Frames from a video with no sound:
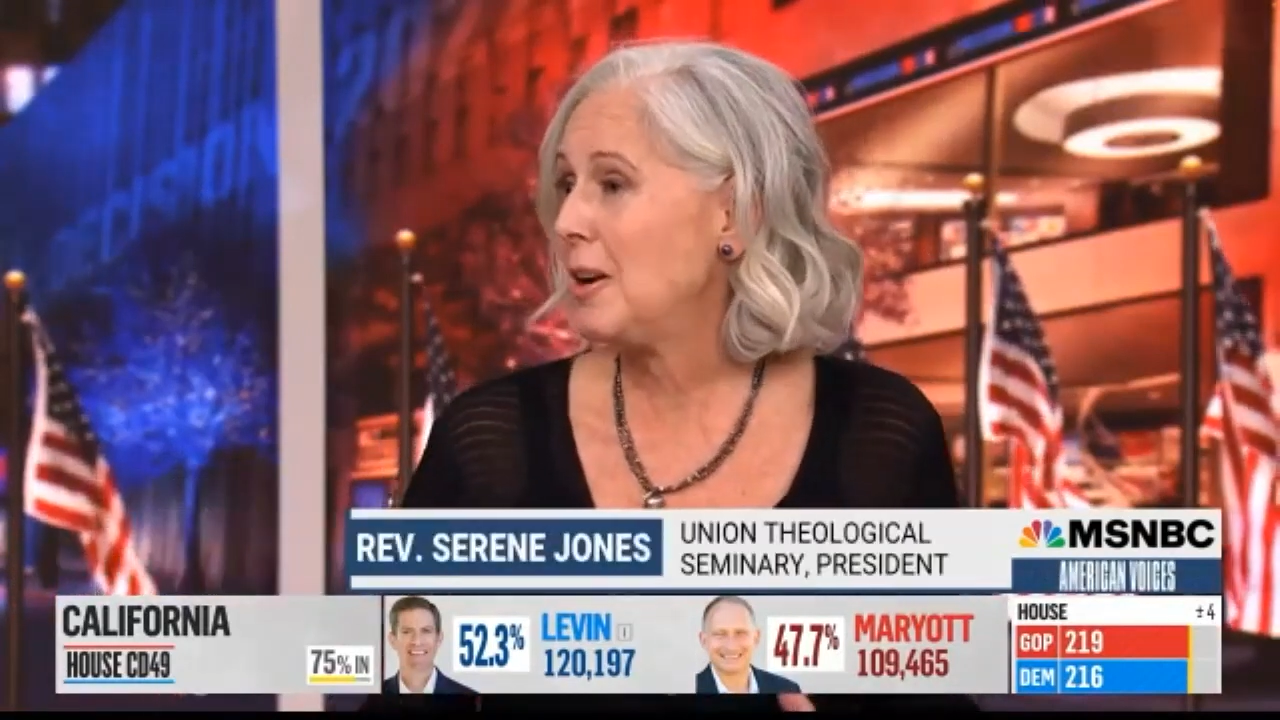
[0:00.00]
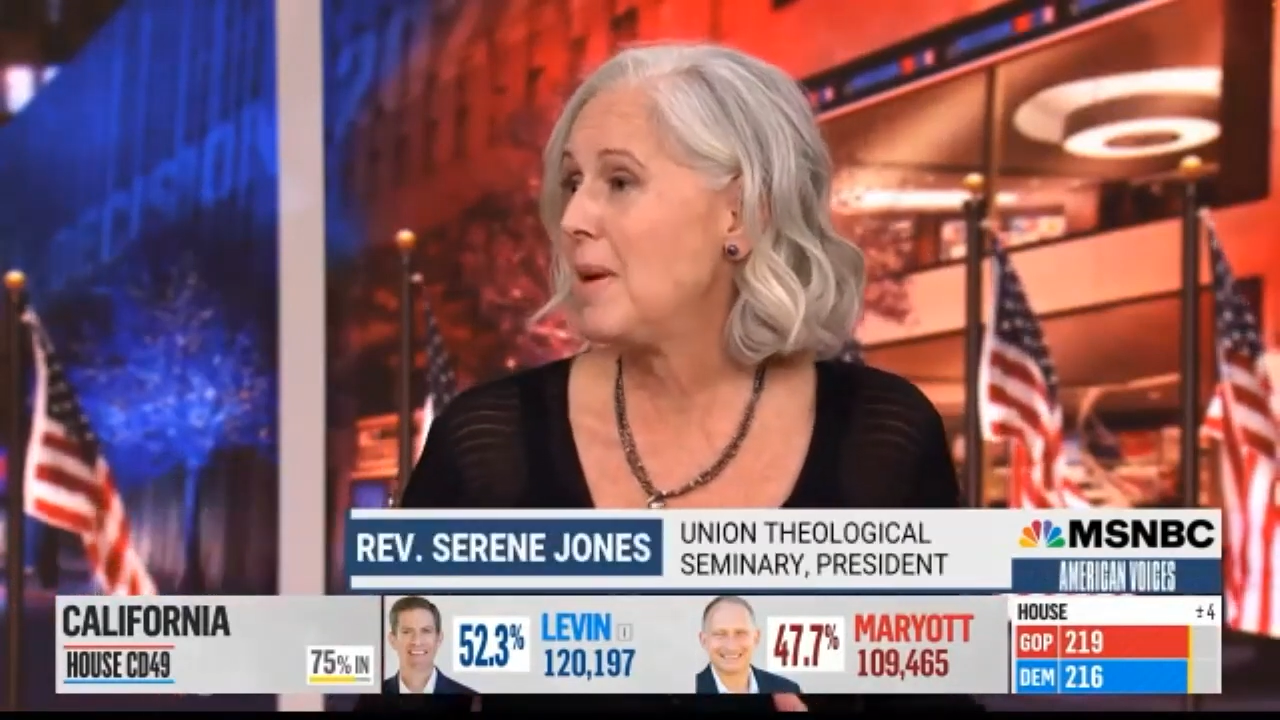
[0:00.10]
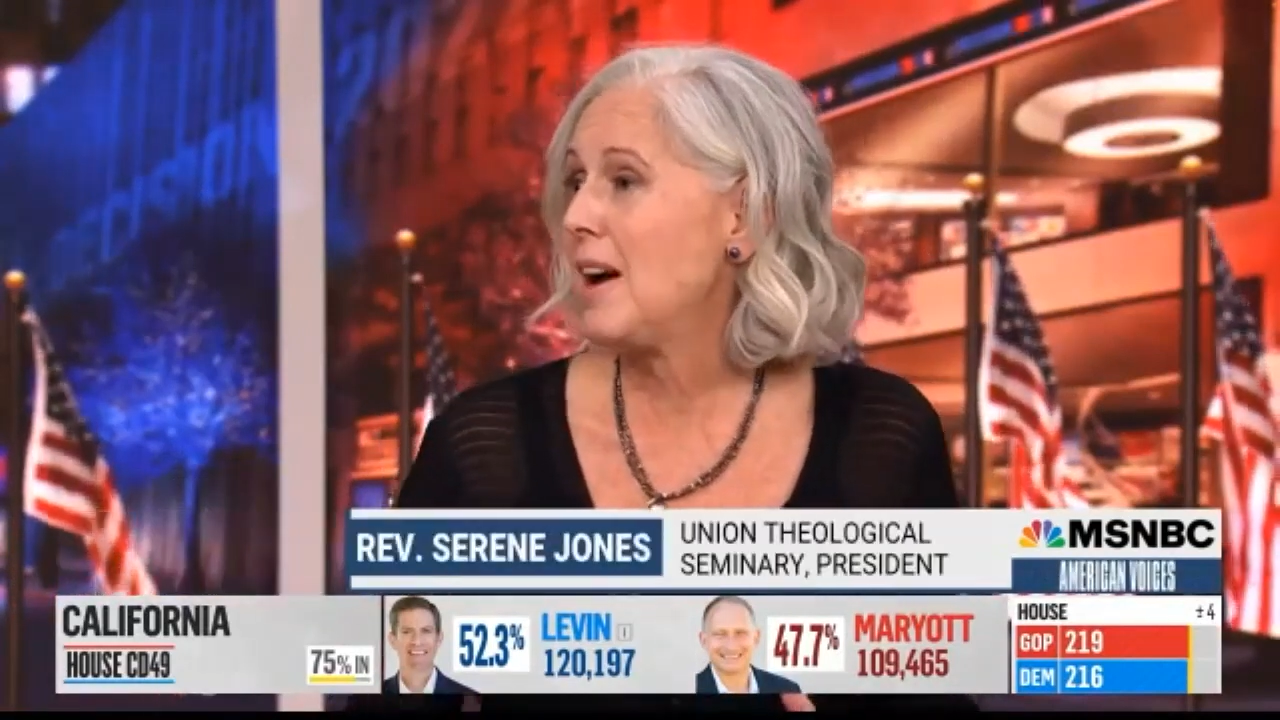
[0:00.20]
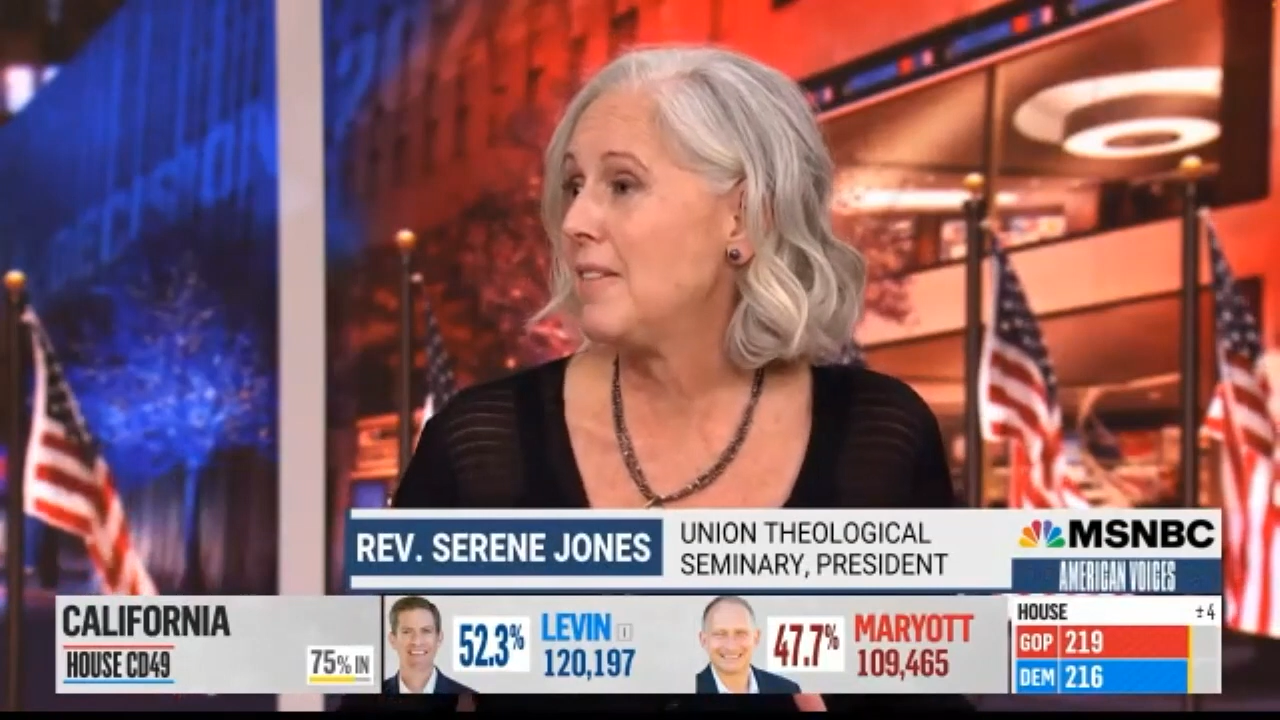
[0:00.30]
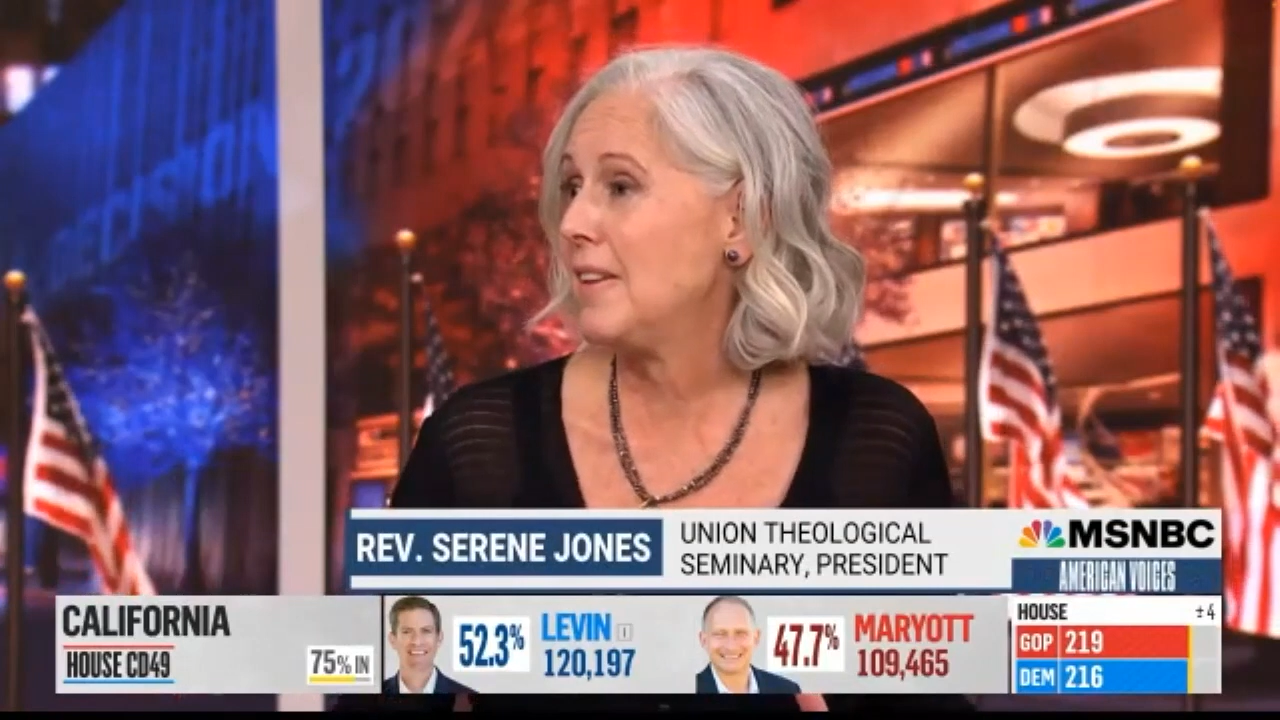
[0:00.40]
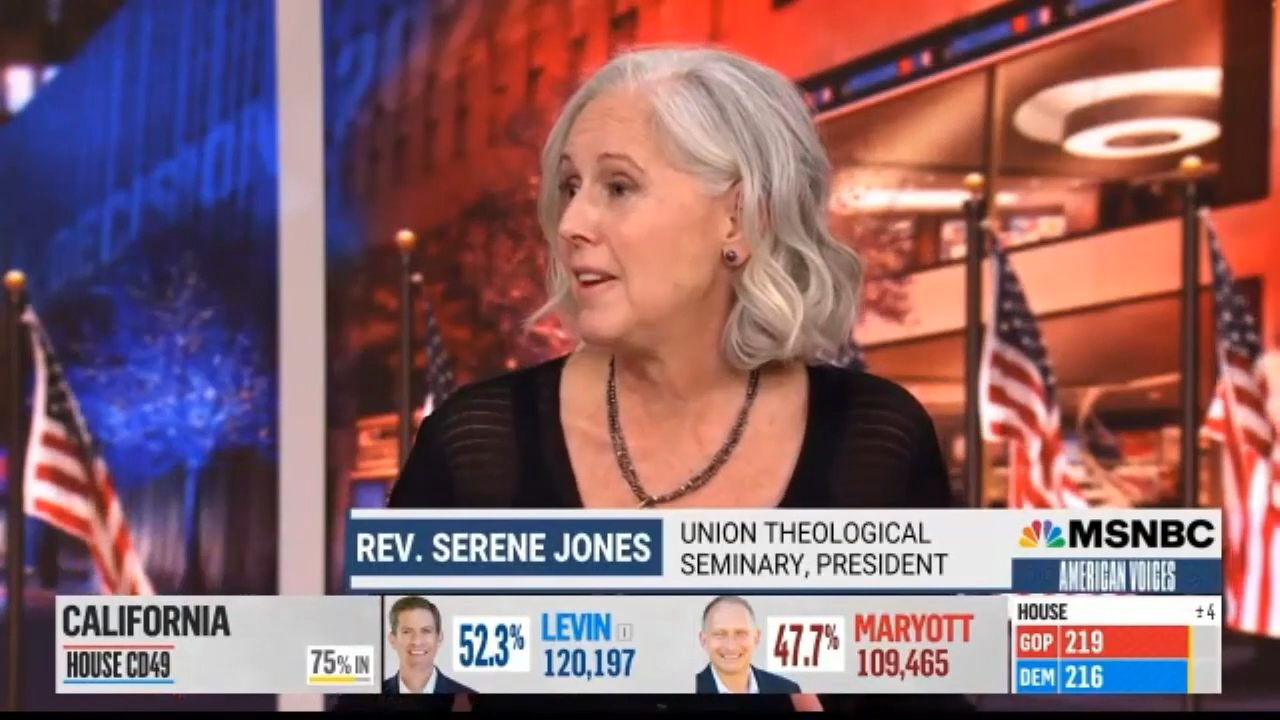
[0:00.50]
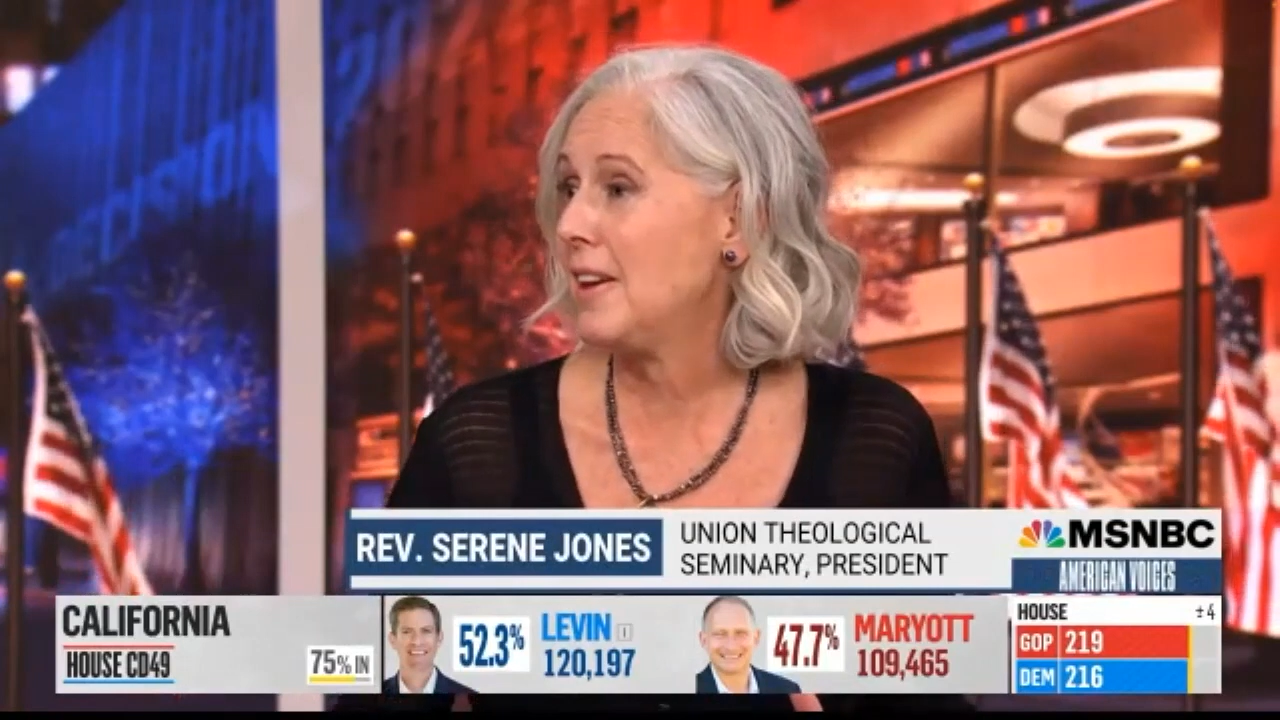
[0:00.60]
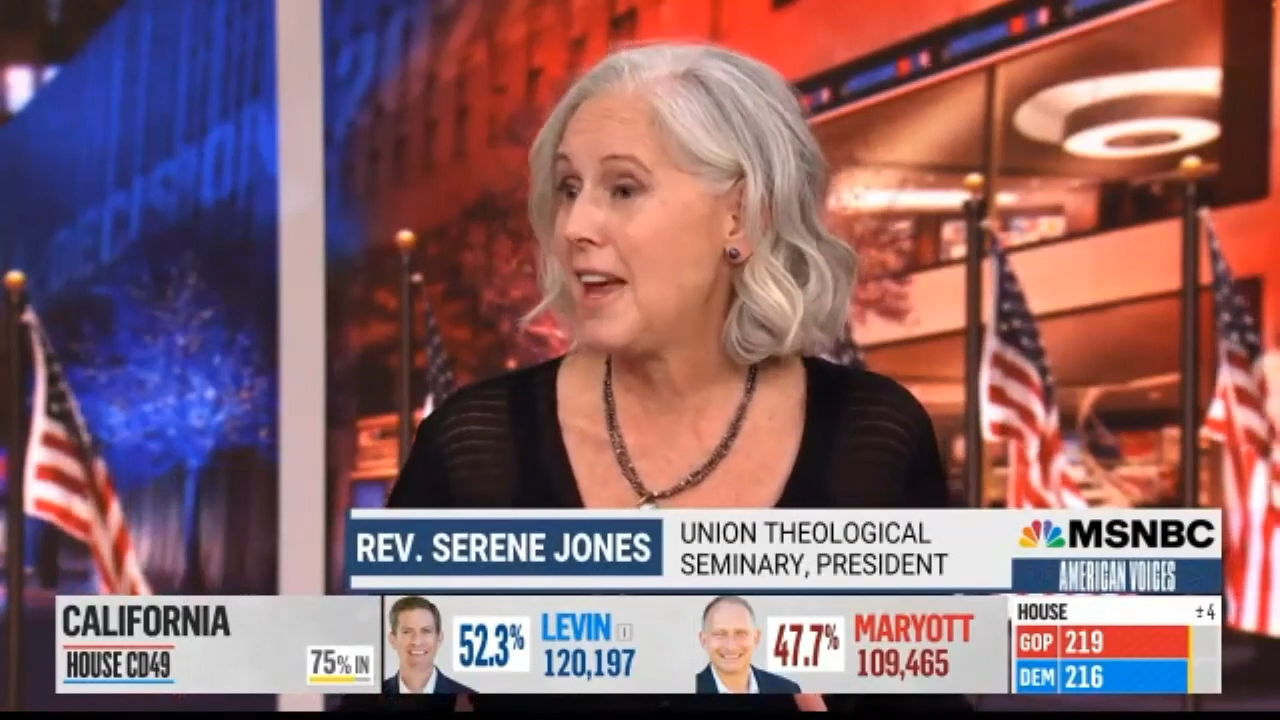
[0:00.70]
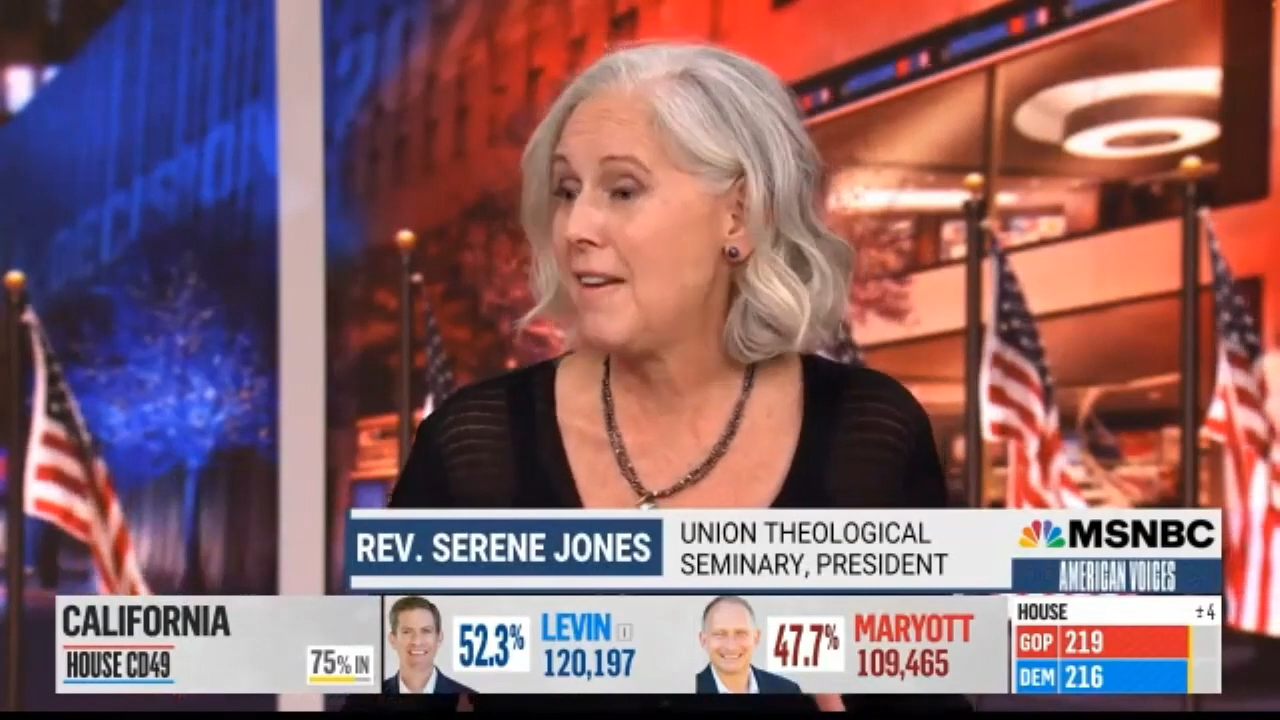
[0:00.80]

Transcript: about the